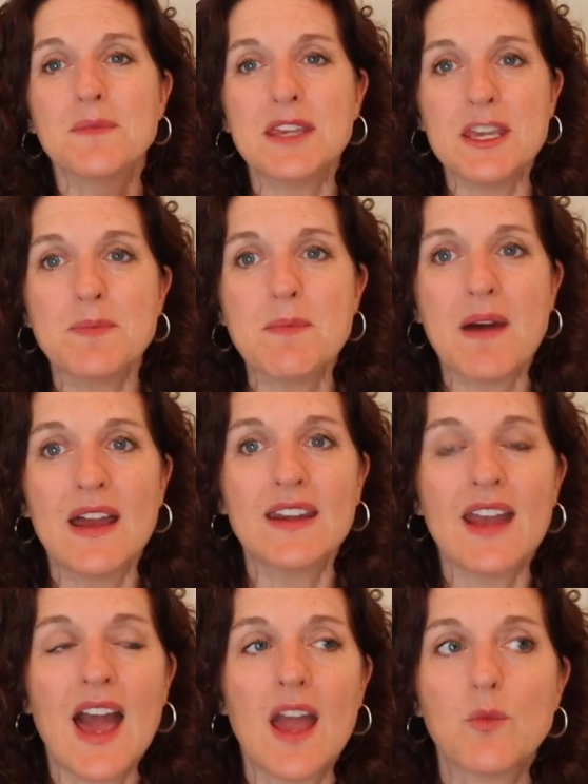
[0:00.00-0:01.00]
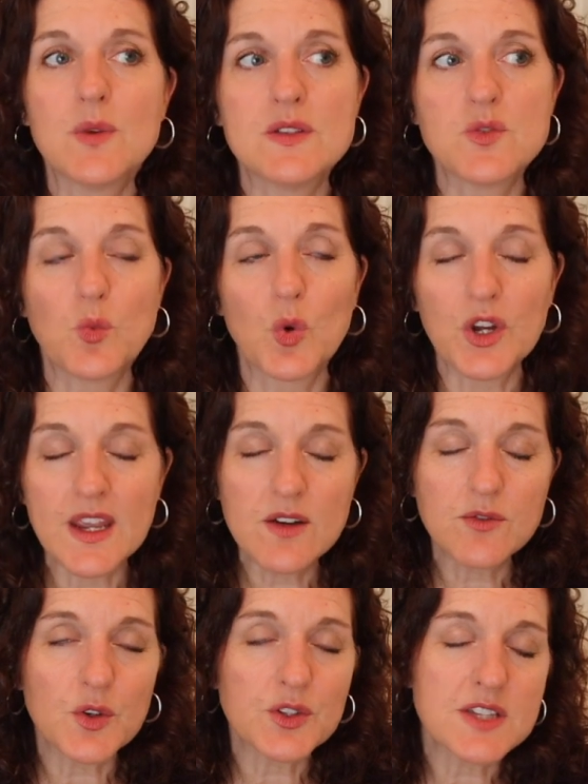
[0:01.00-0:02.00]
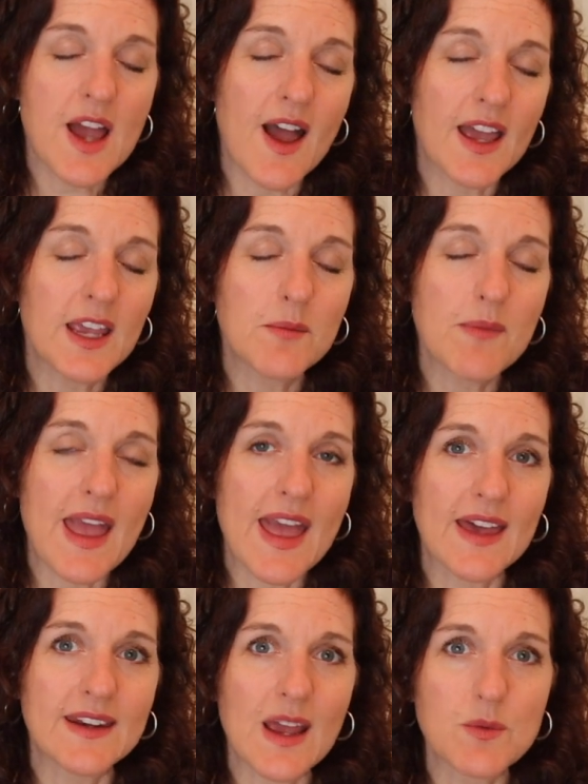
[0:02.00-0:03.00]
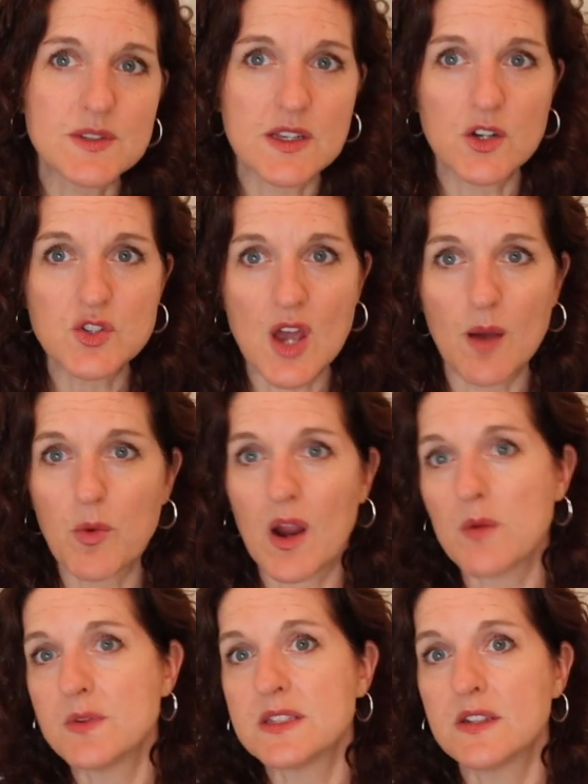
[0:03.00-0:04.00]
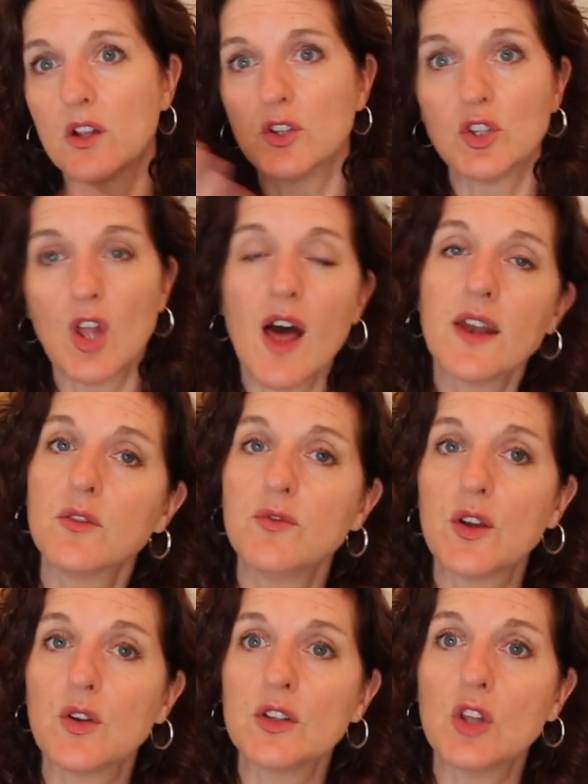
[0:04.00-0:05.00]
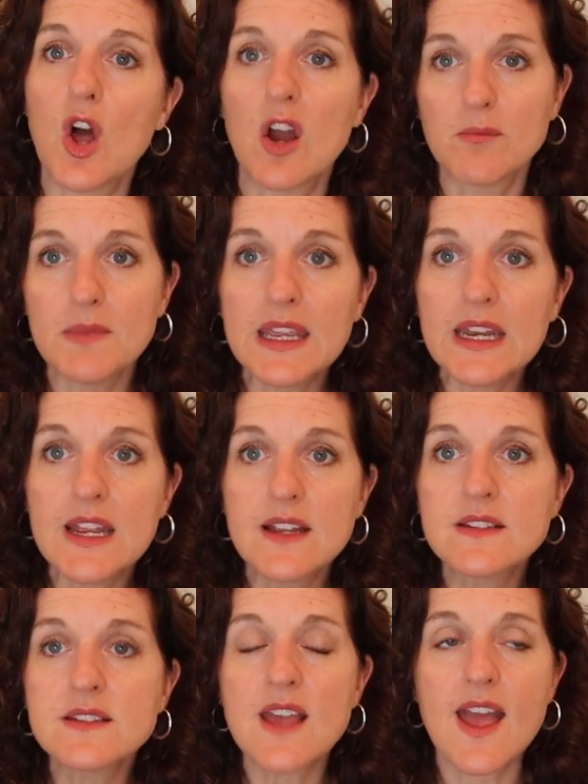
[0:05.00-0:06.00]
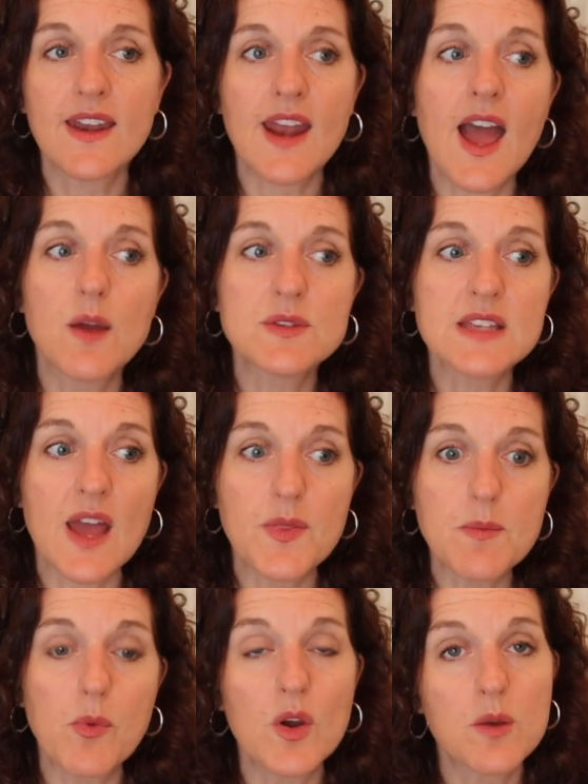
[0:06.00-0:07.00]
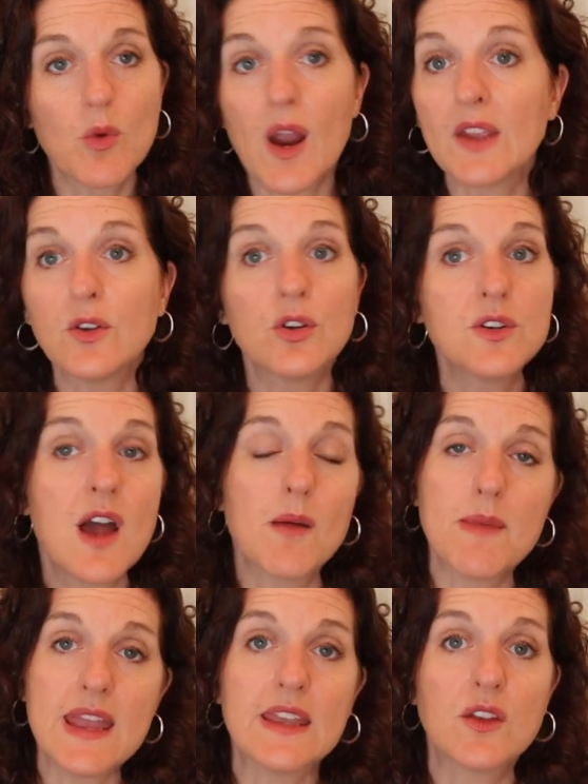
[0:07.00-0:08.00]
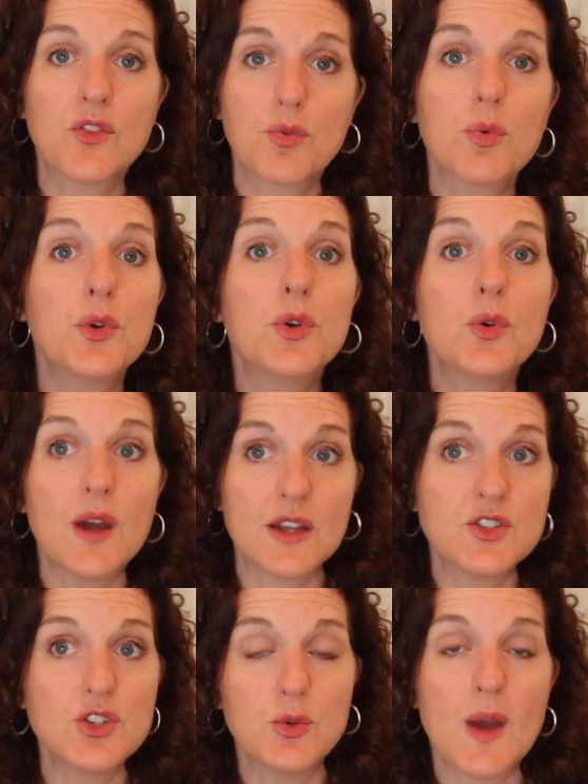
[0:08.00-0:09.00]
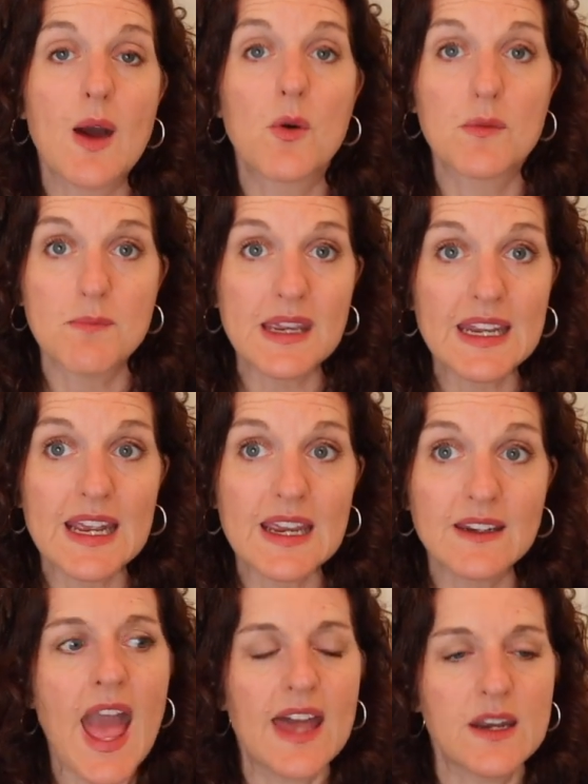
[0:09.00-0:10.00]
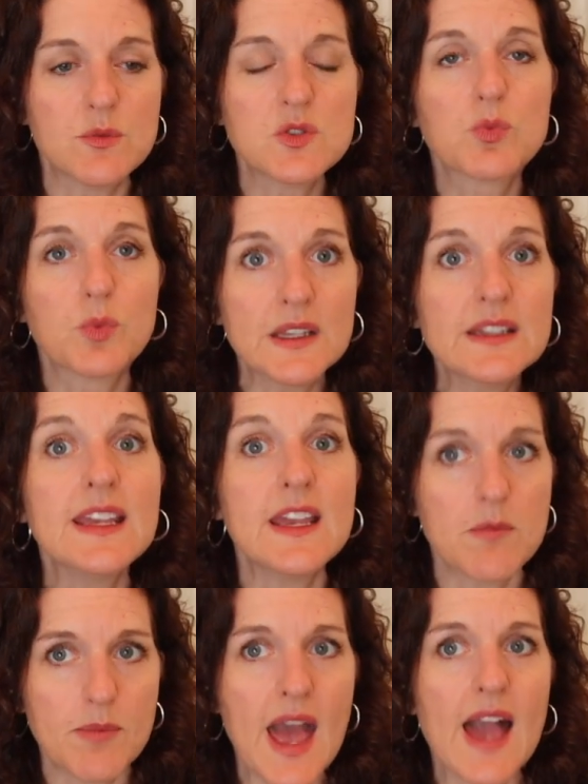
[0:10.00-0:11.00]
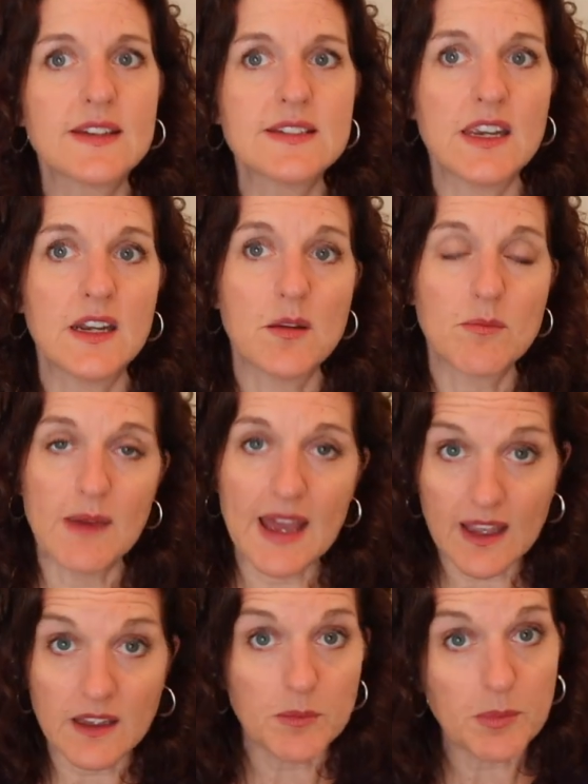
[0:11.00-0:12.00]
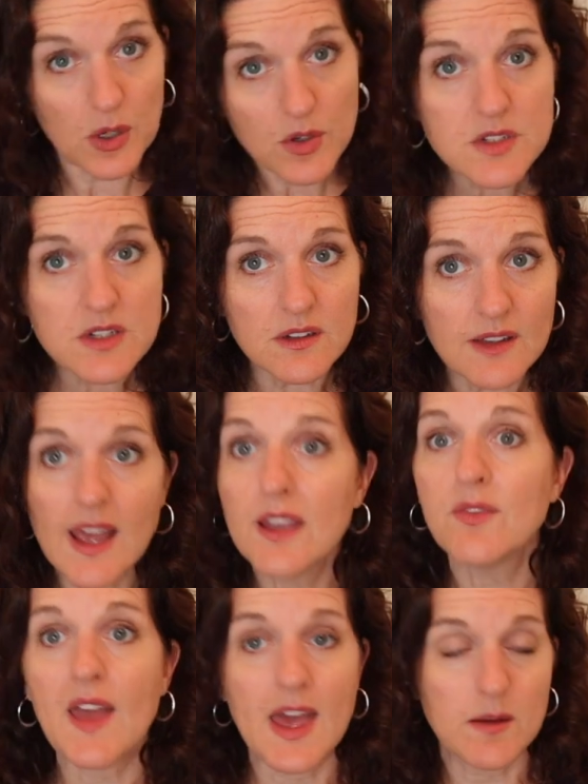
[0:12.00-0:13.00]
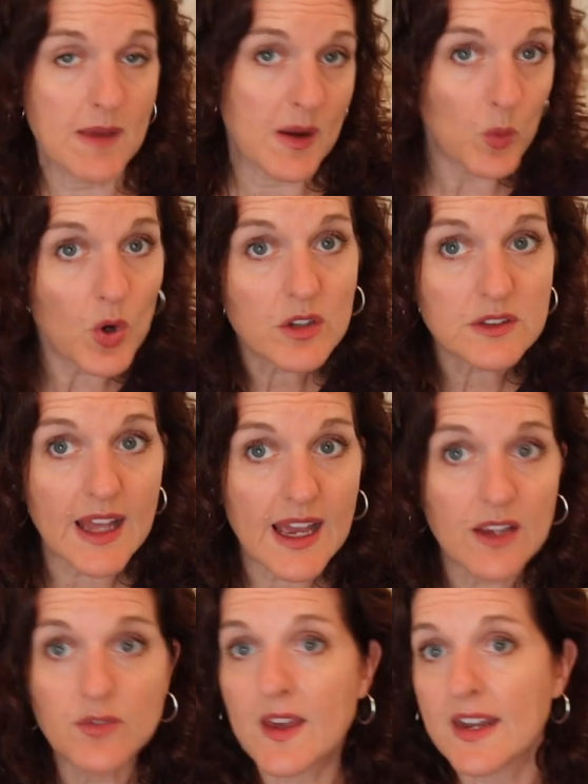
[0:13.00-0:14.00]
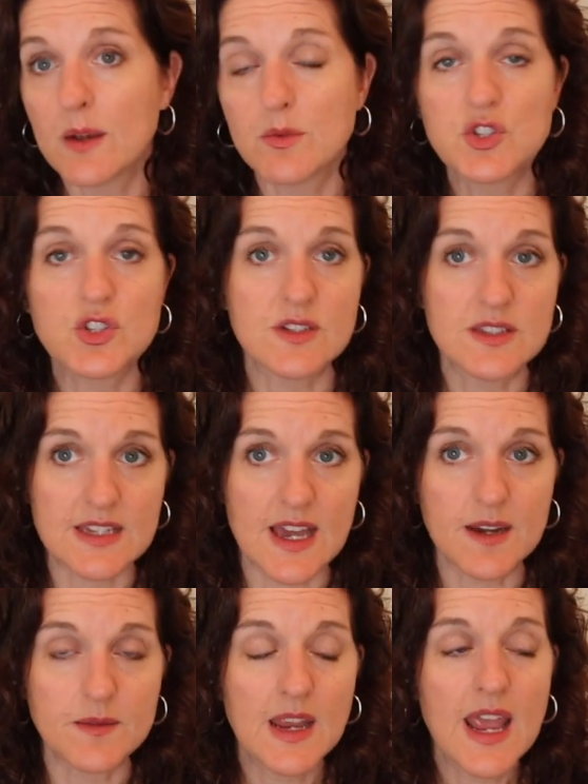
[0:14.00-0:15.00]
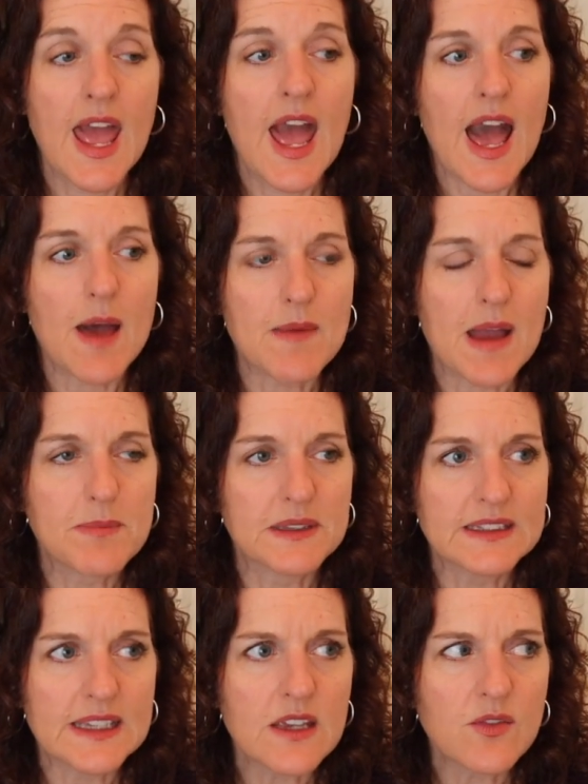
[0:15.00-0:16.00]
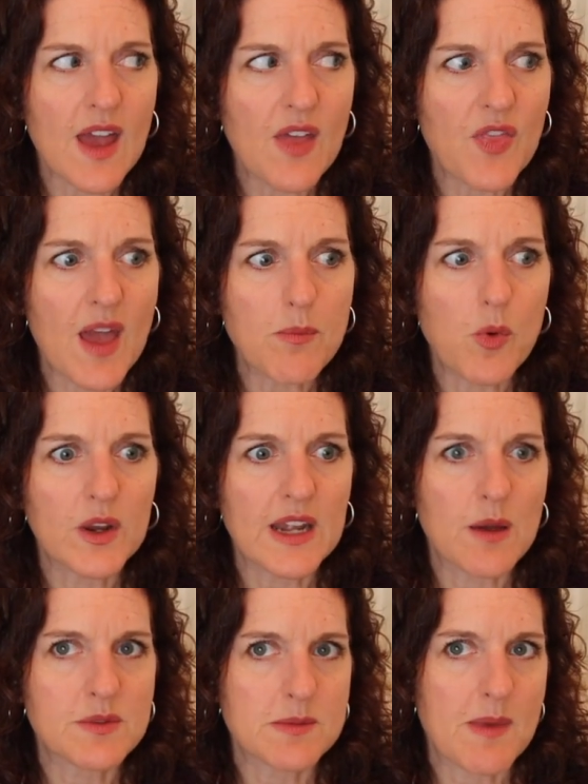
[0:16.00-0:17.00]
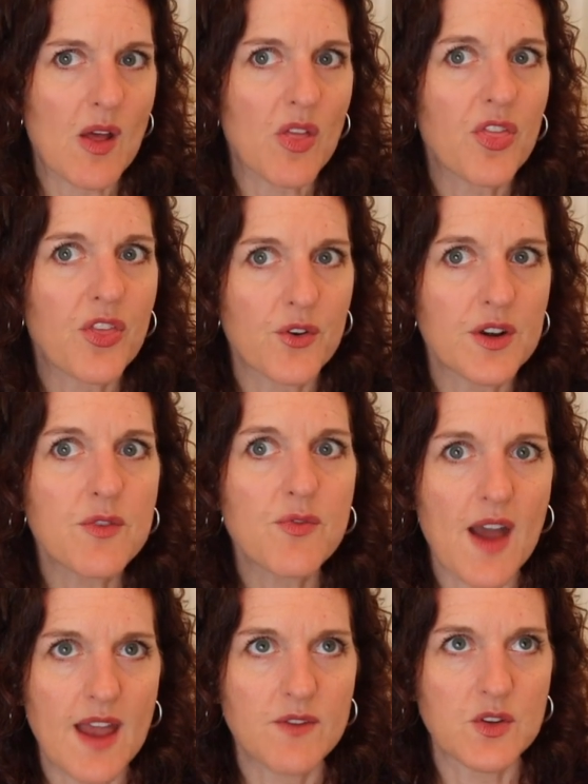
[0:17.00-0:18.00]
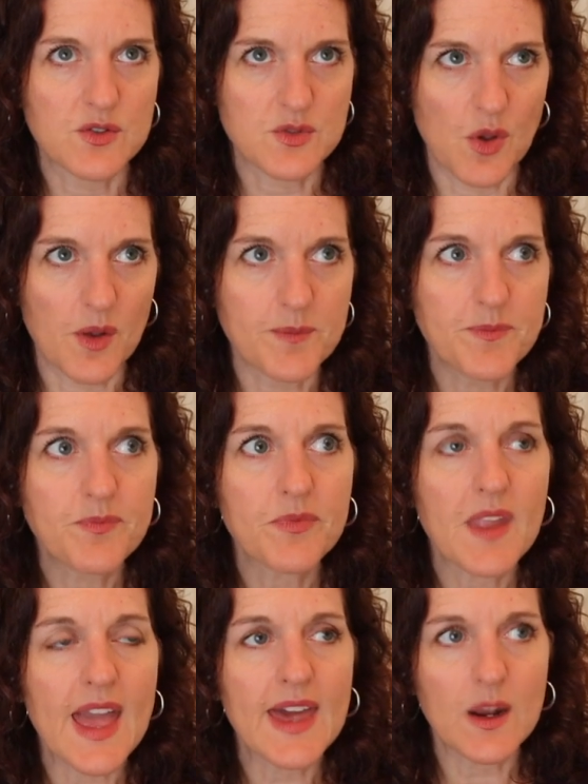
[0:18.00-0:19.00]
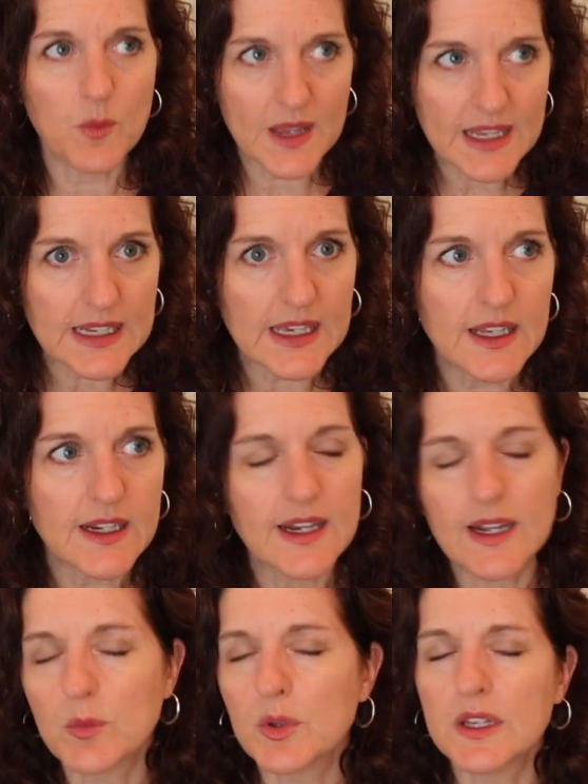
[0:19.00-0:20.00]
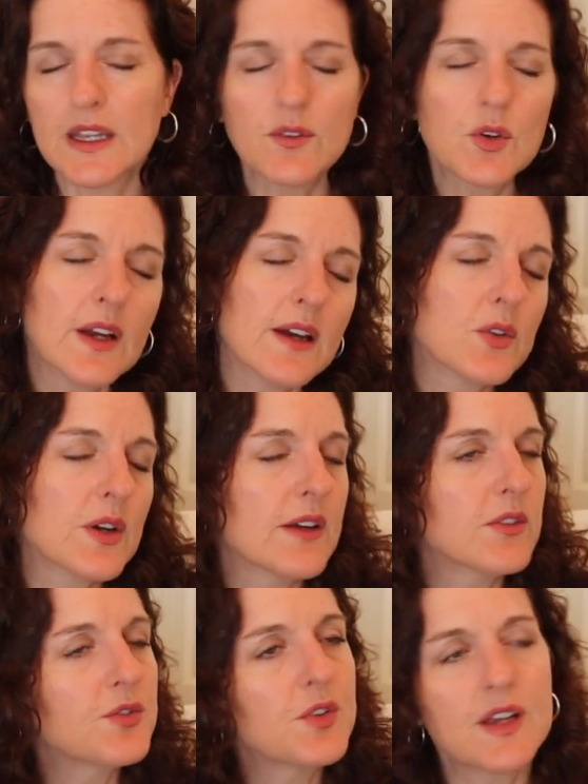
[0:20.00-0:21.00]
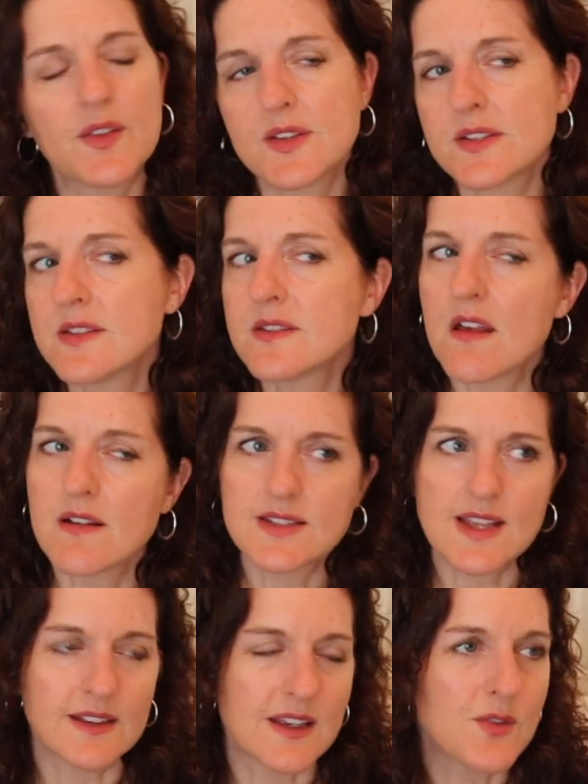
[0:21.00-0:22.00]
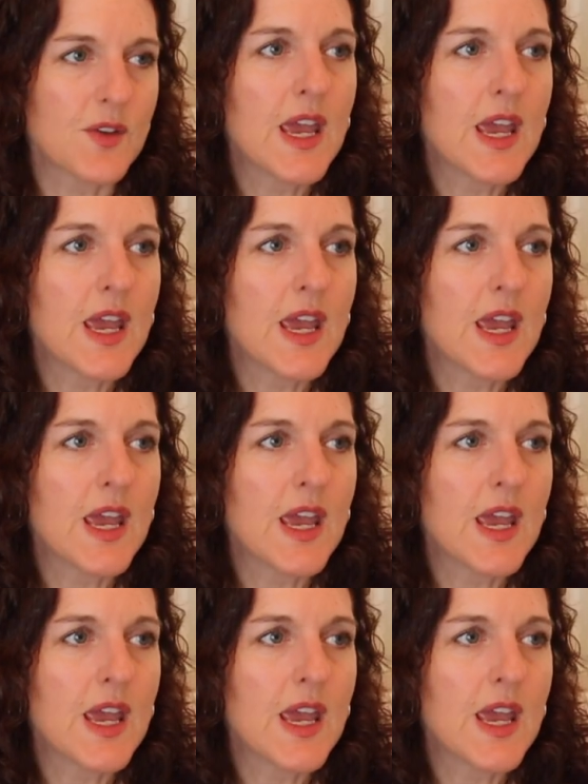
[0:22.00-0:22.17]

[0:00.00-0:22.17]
Keep in mind, I was working full time and I was in a job where I was in a lot of very long meetings, and I was at the point where I could not make it through a 2-hour meeting, and it was really impacting my personal life and my work life, and I was just done. I believe at that point I was about 35 years old. And I went in, and I will never, ever, ever forget this as long as I live.